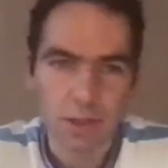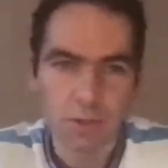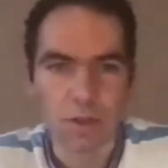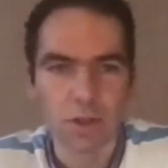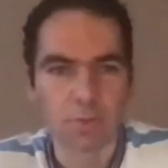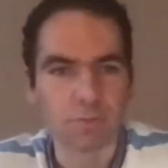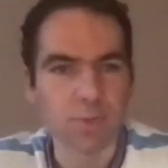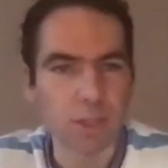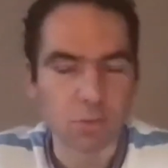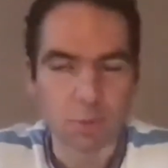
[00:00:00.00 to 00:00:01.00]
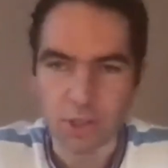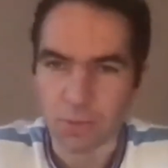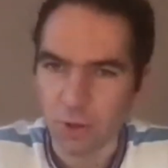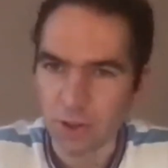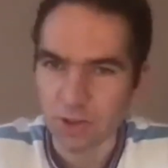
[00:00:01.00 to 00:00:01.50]
were um, they were my
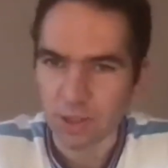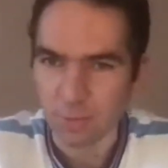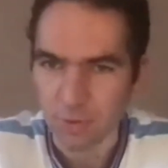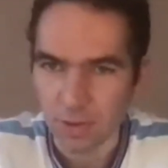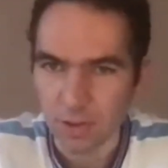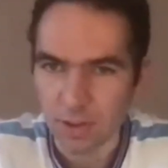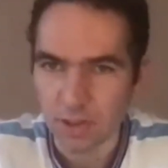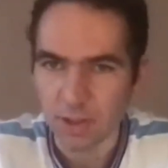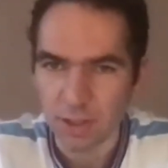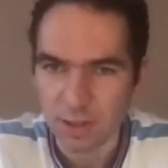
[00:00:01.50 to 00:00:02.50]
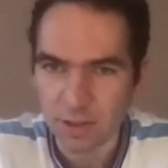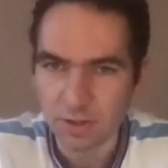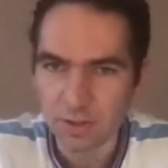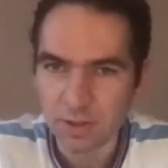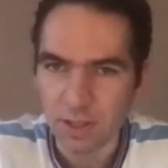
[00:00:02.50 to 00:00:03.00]
surprise team for this season.
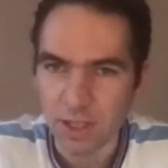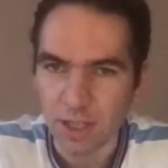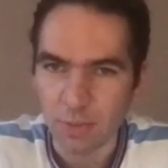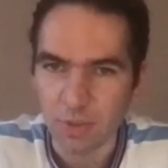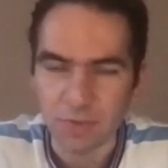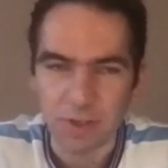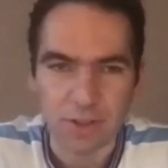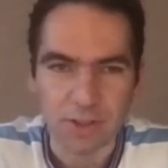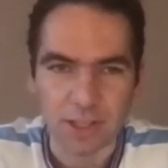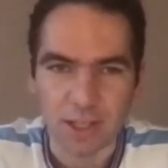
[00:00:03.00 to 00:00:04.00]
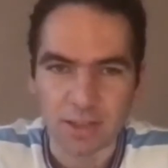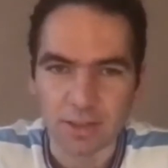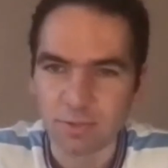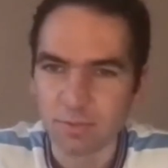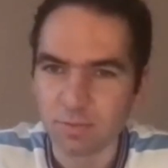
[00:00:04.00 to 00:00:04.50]
Um, it's fair to say,
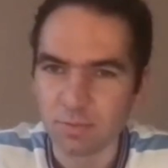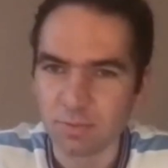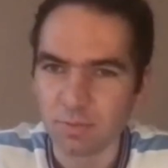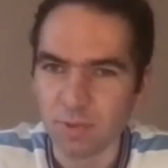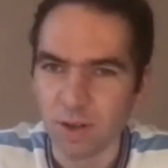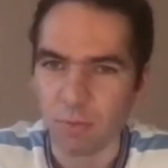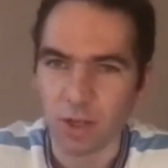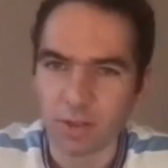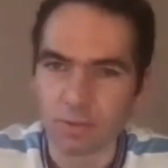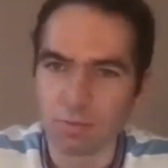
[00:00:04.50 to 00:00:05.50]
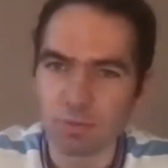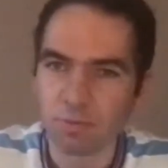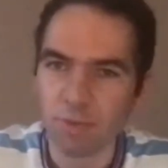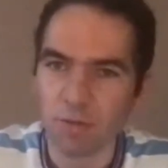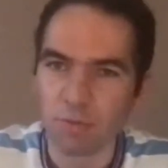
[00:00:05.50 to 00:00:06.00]
I've won
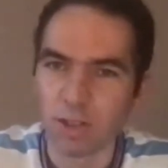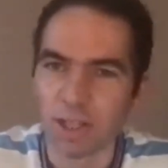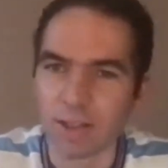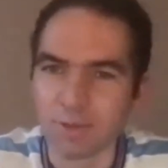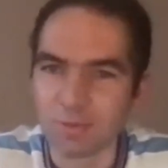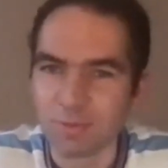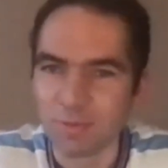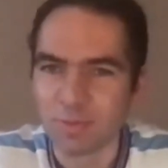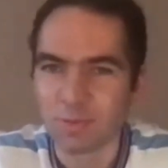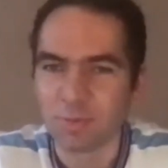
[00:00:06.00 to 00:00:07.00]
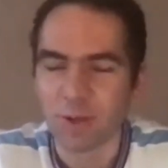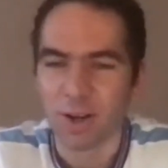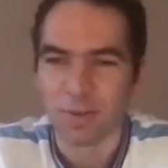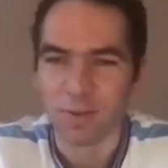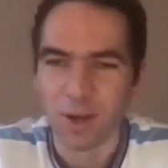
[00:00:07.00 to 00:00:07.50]
I've won that
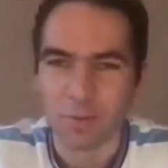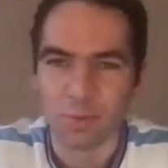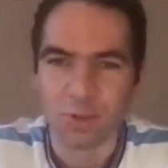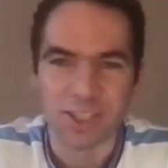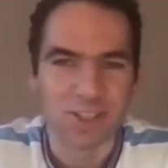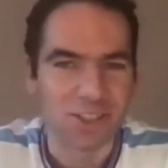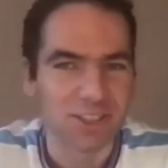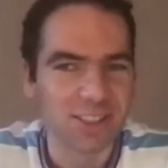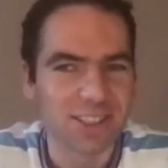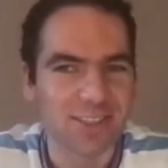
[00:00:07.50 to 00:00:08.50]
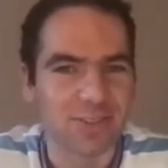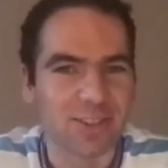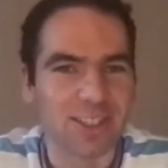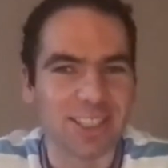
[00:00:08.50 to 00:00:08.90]
part of our predictions for this